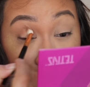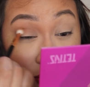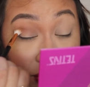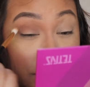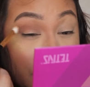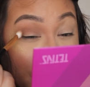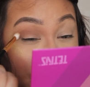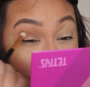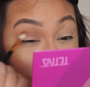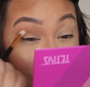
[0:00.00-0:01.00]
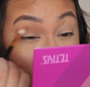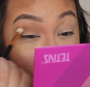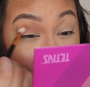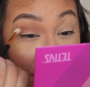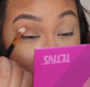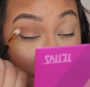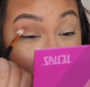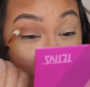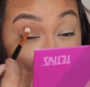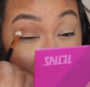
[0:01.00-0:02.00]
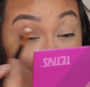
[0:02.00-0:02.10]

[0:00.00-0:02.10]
more smoother and buttery